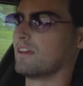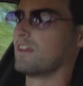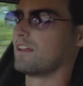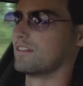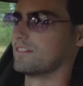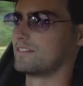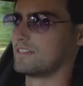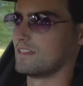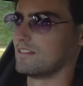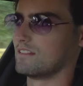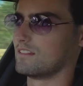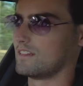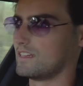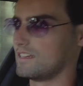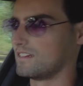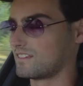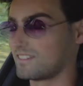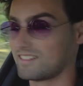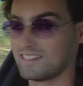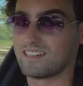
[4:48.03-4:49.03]
that's in
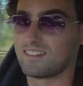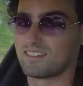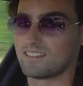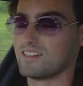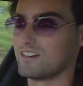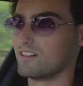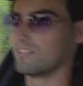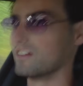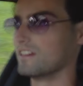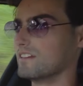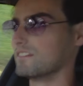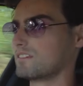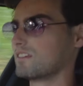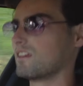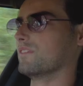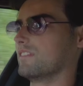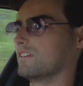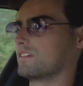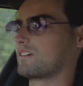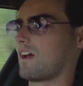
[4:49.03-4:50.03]
the 6 Series
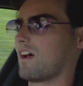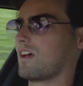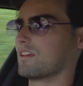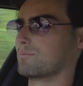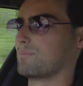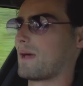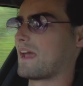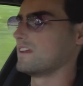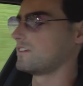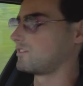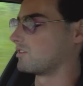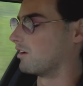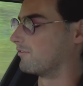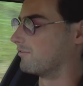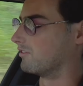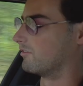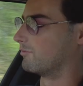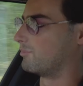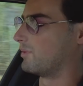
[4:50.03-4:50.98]
that this car is based off of.